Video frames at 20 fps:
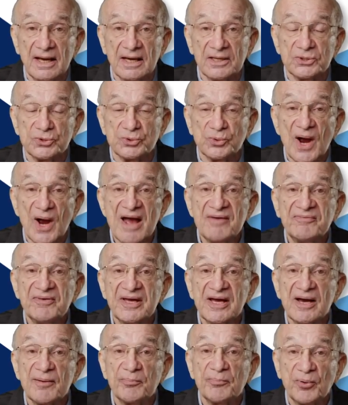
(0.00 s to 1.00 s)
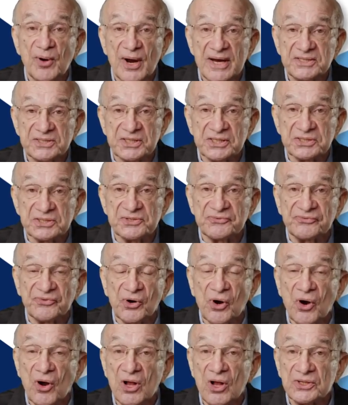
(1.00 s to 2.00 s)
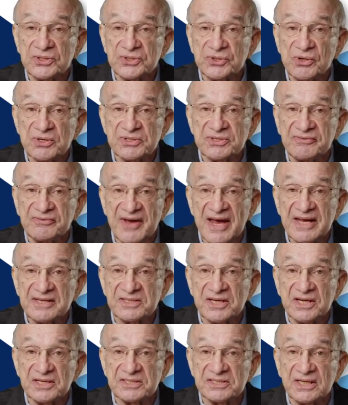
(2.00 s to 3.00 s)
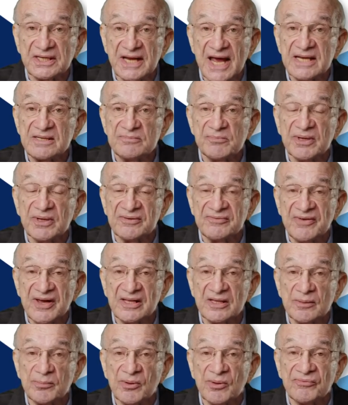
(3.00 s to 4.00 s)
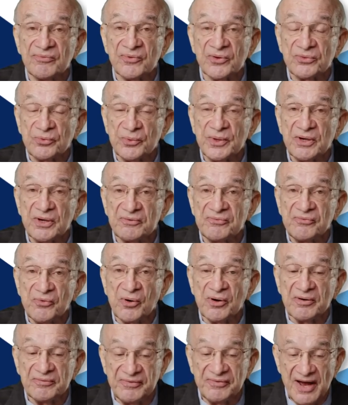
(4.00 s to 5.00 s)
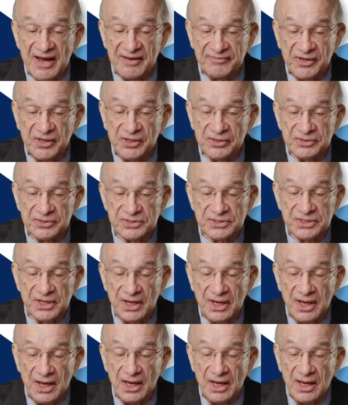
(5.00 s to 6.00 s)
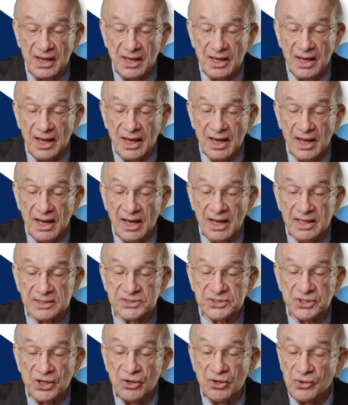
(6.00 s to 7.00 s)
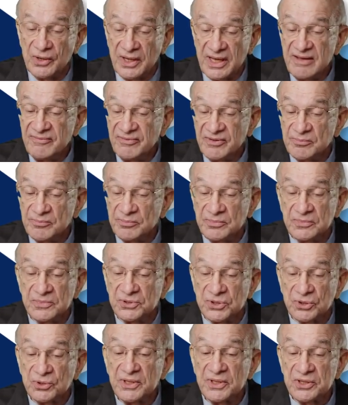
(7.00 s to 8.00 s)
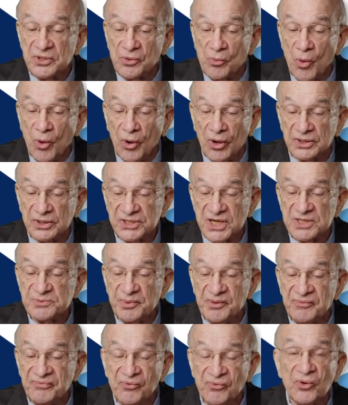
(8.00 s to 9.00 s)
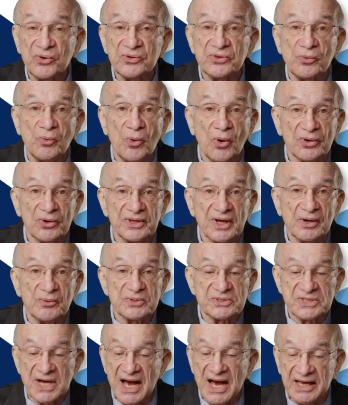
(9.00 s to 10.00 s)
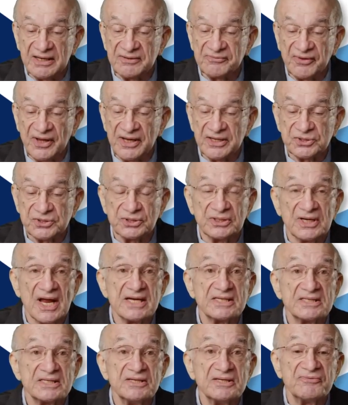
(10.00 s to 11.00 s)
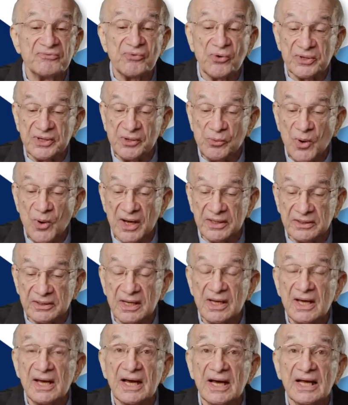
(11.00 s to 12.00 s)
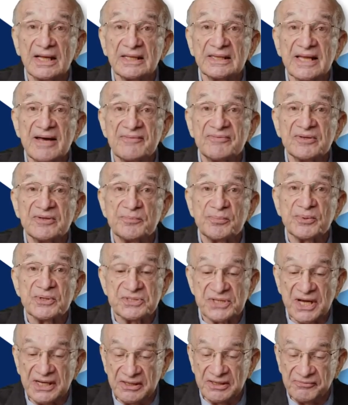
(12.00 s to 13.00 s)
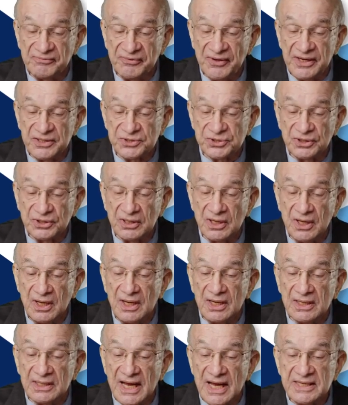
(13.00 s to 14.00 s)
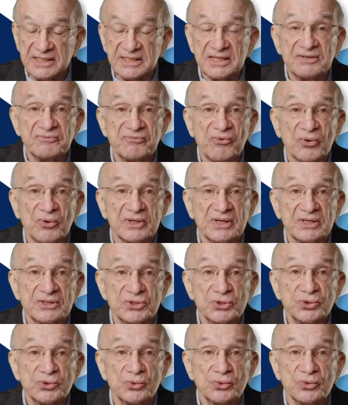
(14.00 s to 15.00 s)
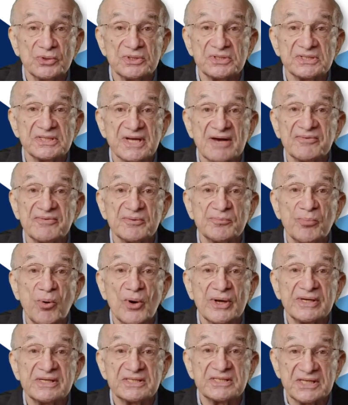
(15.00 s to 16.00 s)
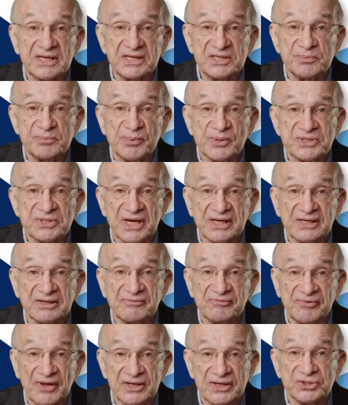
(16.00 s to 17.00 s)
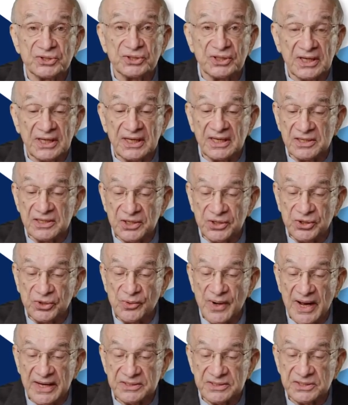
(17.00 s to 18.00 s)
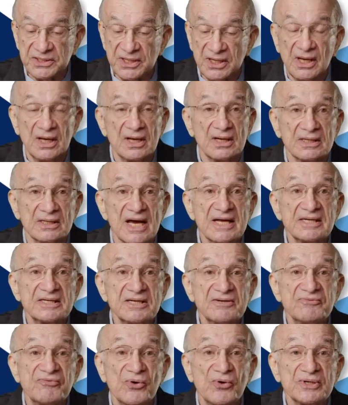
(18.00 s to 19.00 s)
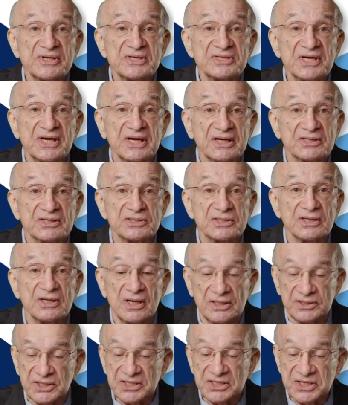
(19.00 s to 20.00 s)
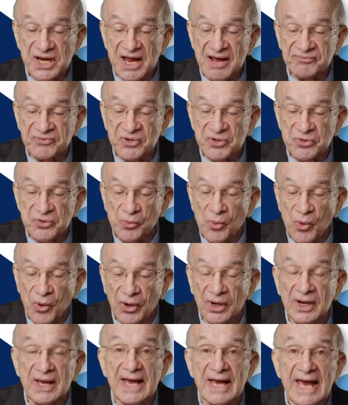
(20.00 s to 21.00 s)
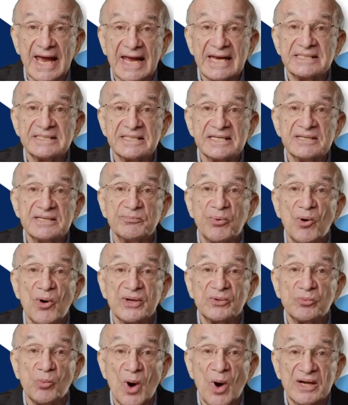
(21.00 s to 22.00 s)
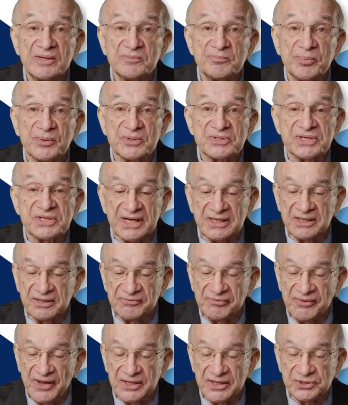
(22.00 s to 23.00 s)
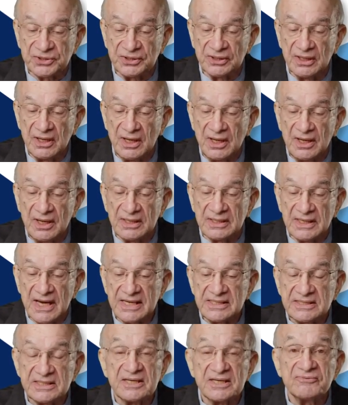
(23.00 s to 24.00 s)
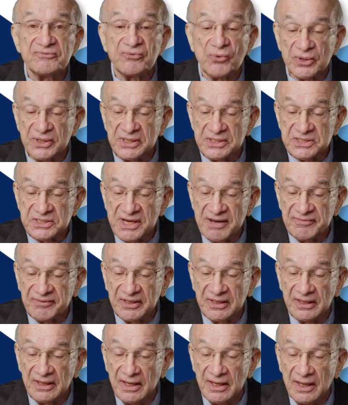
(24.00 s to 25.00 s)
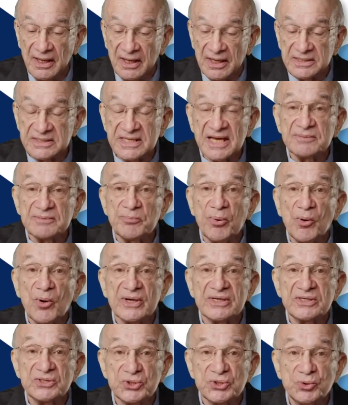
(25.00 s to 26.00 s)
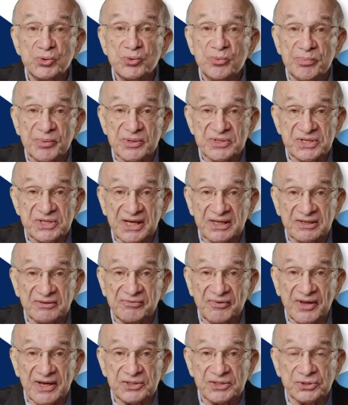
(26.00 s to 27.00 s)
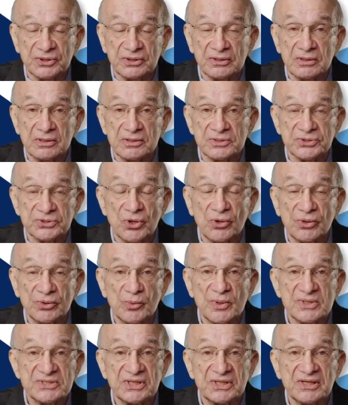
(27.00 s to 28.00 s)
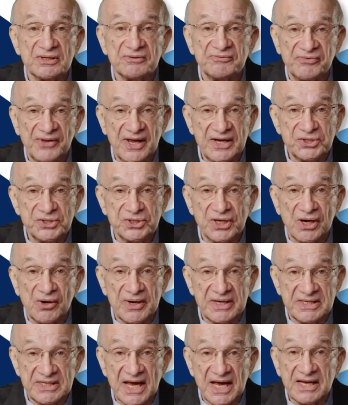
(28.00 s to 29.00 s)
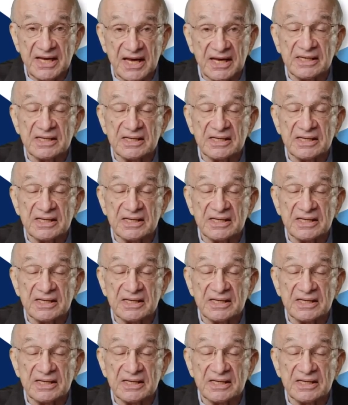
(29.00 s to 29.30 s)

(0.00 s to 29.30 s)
driving up prices for all sorts of assets that hadn't been available for 3 or 4 or 5 years. And so even during the war, just before the war, there was high inflation. 1941, 11% inflation. 1942, 7.6% inflation in the U.S. 1946, just after the war, 18.1% inflation. 1947, 10.2% inflation. So it was an inflationary decade,